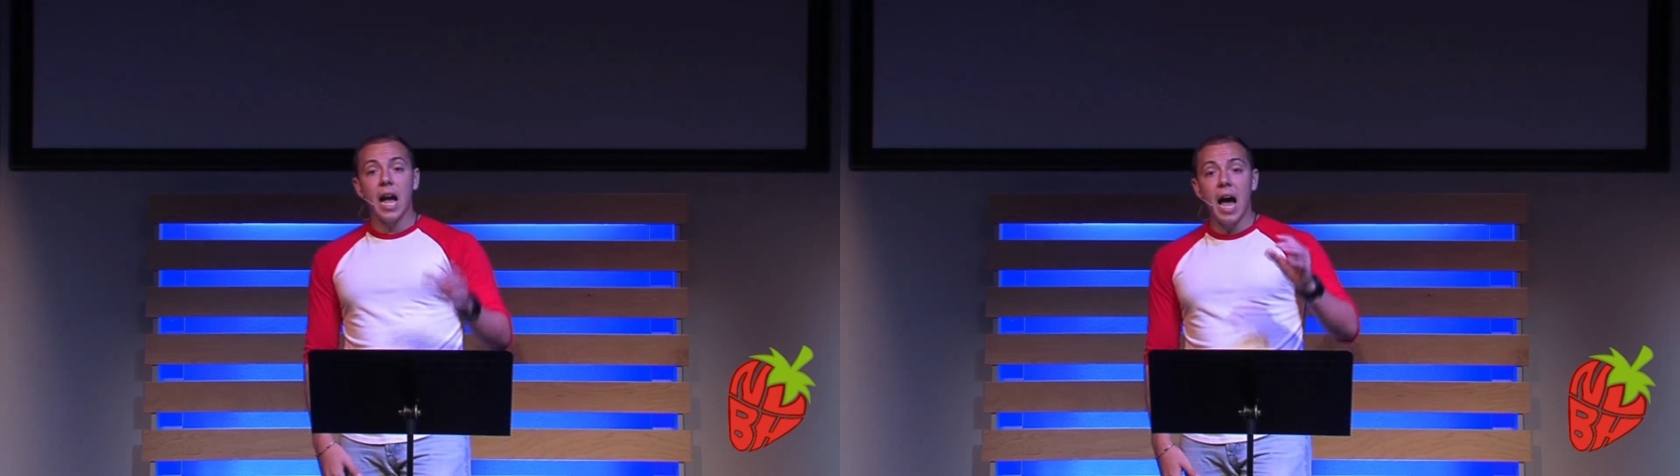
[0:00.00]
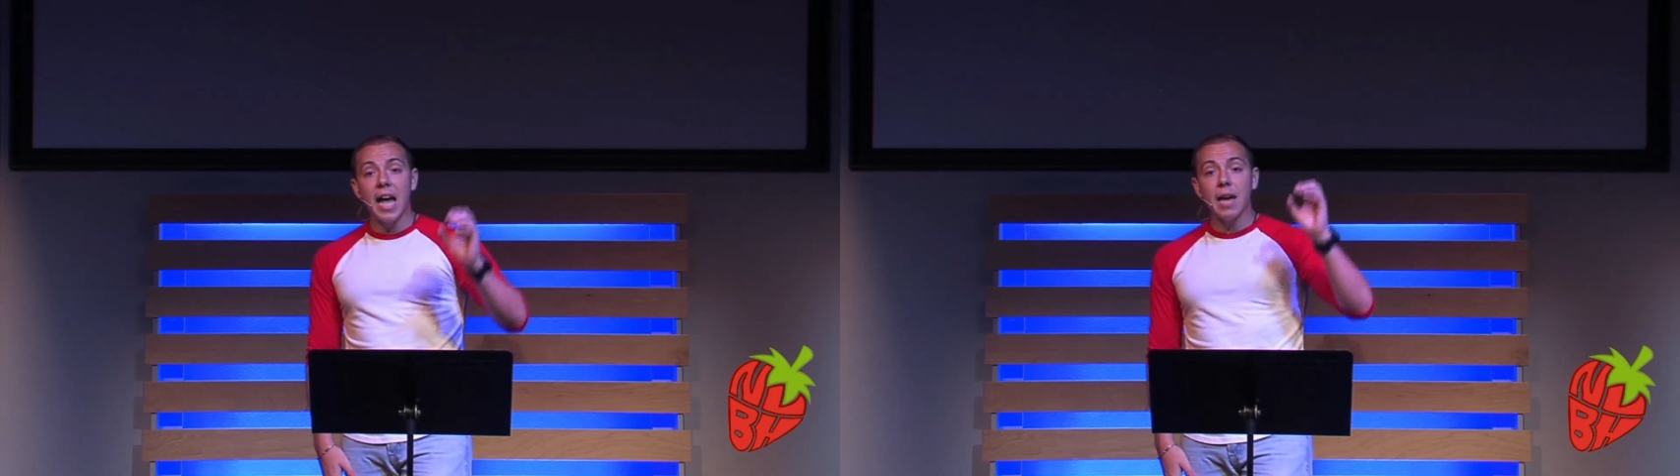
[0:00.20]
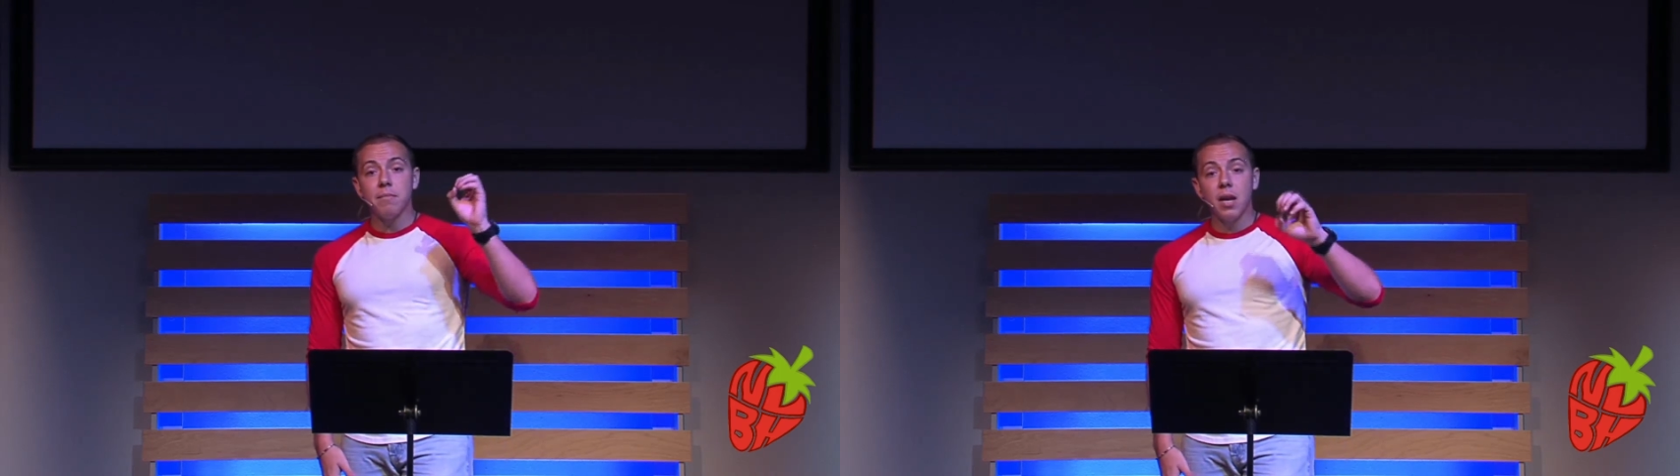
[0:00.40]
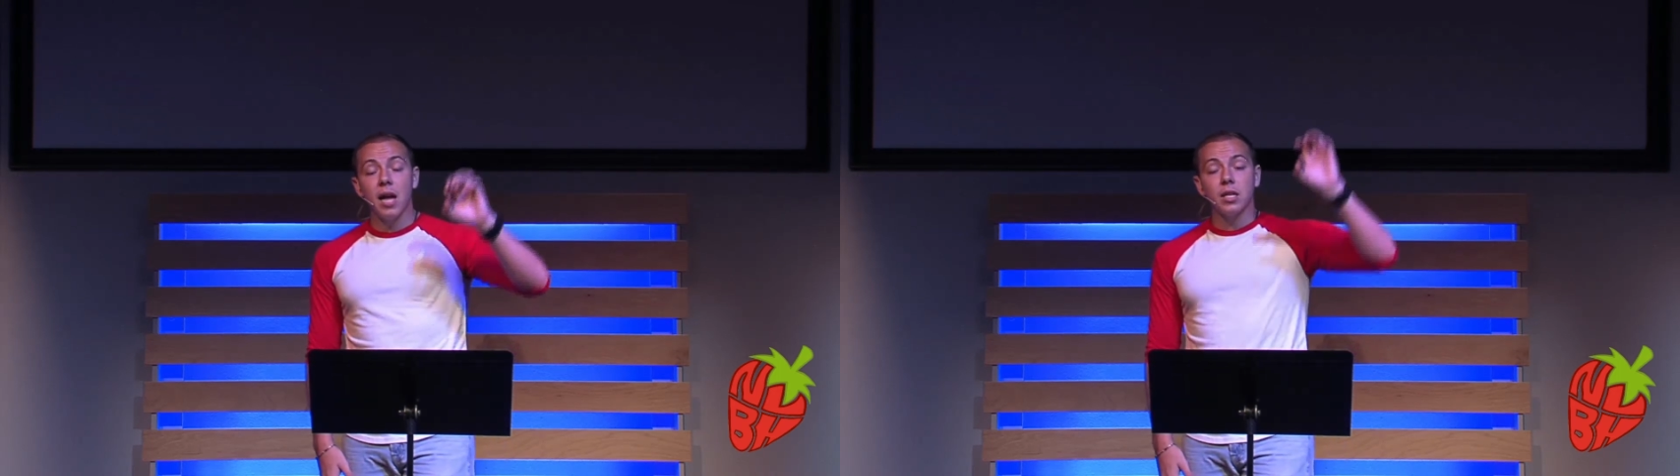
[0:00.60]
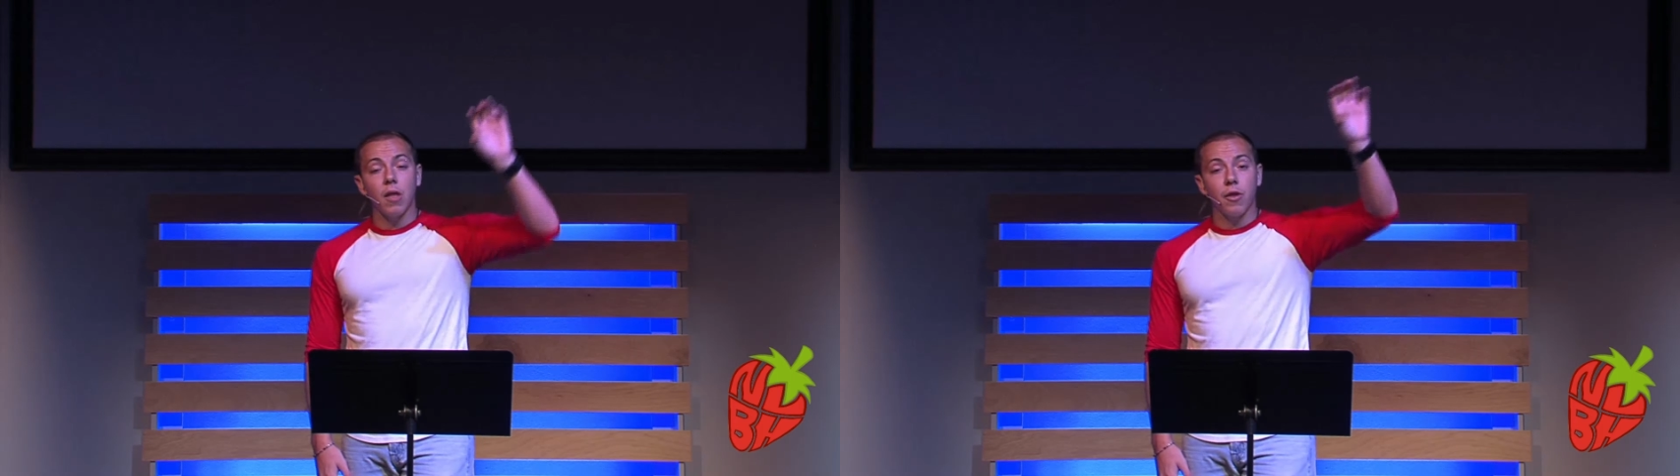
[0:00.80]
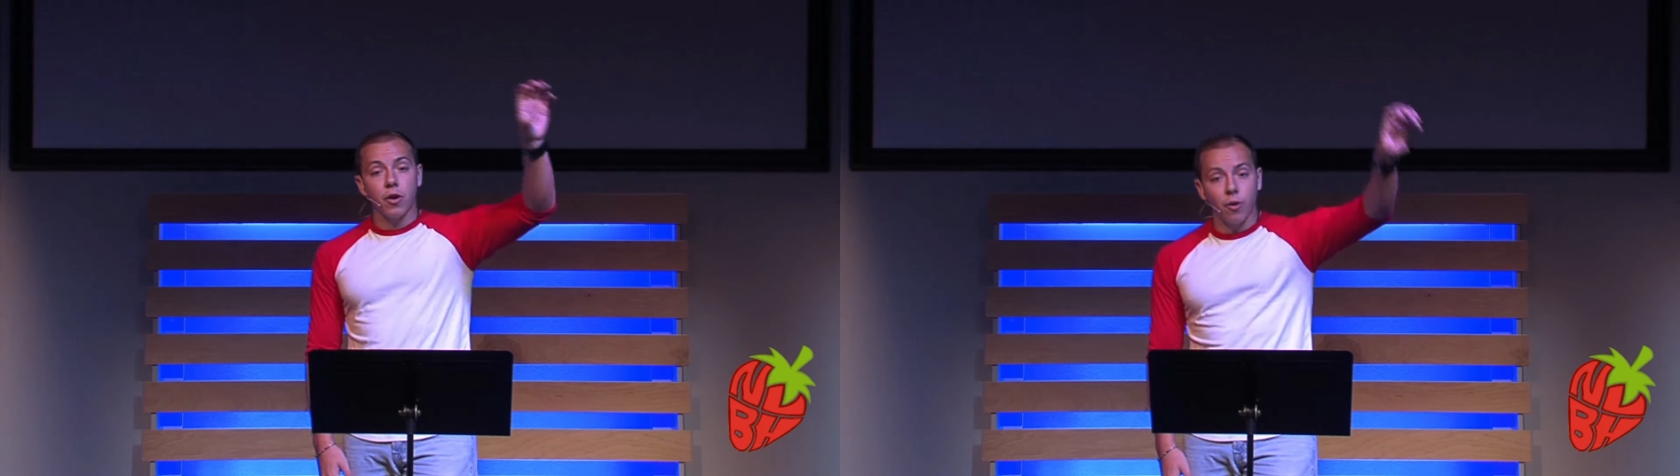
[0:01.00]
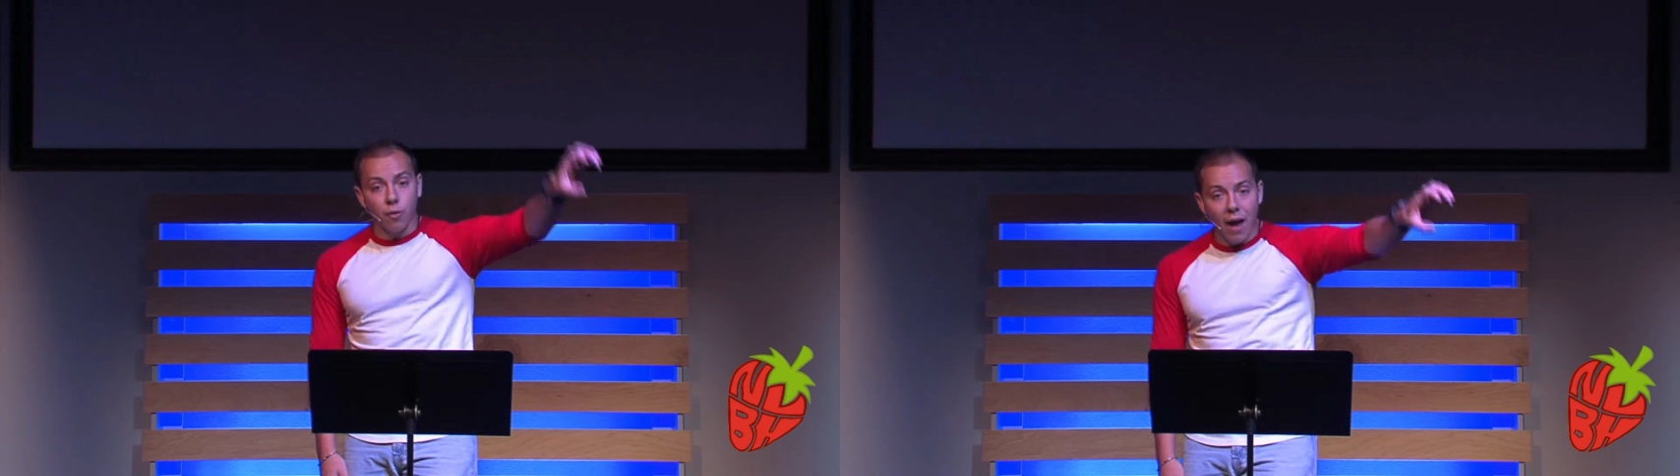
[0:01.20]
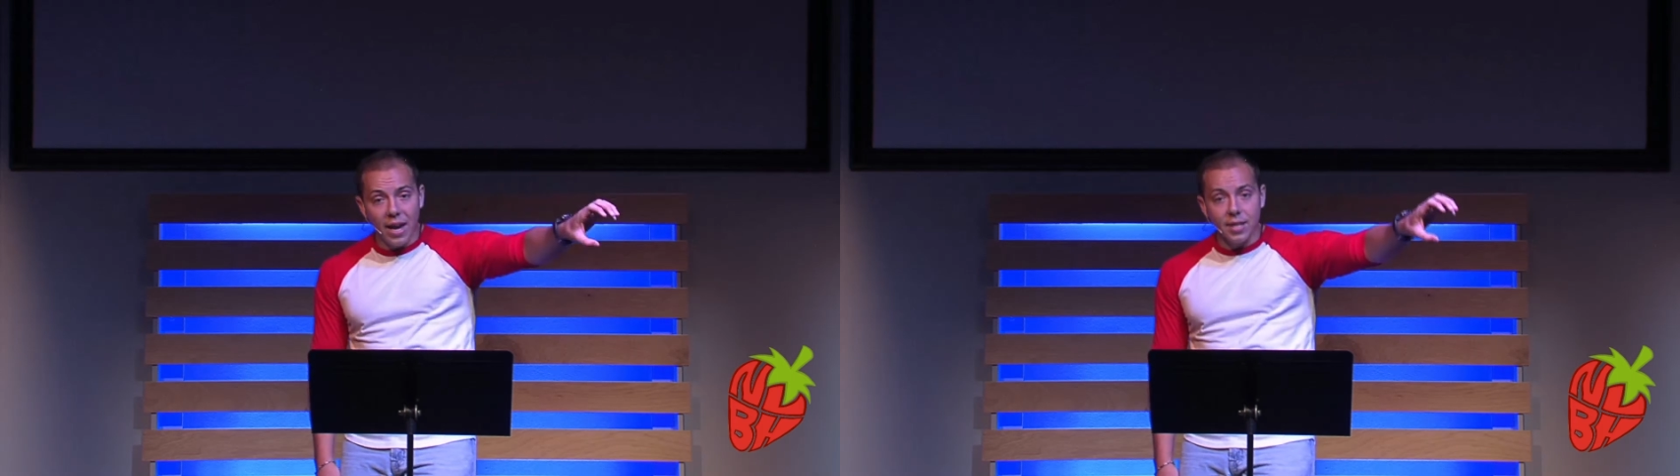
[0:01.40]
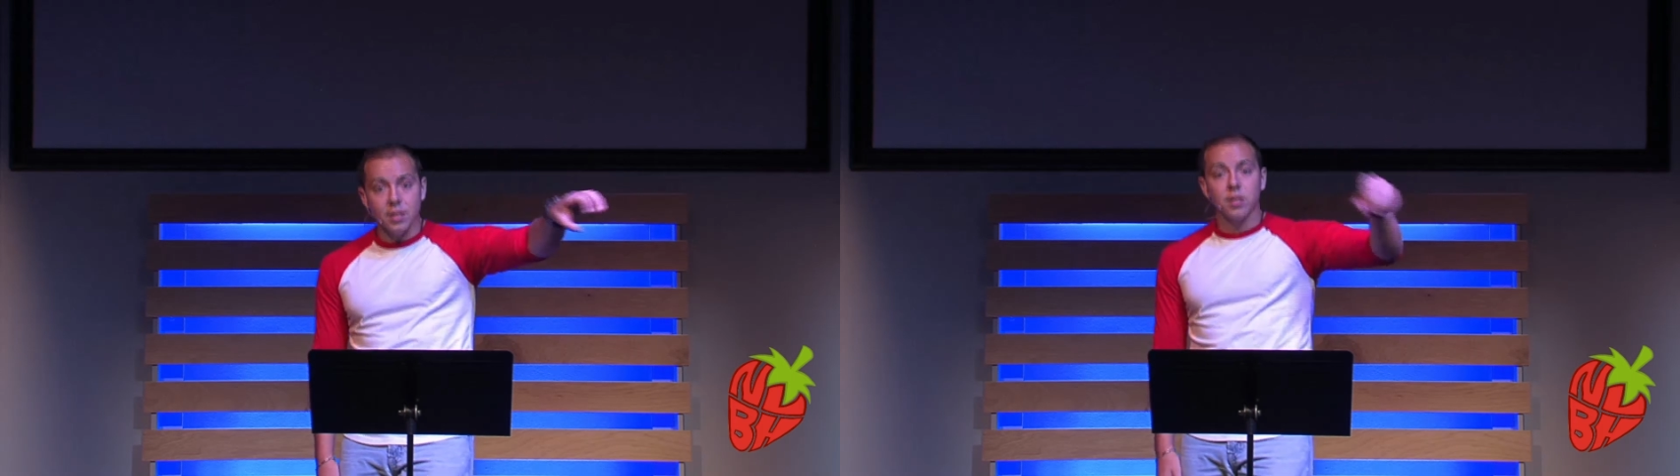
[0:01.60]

I am not the Christ.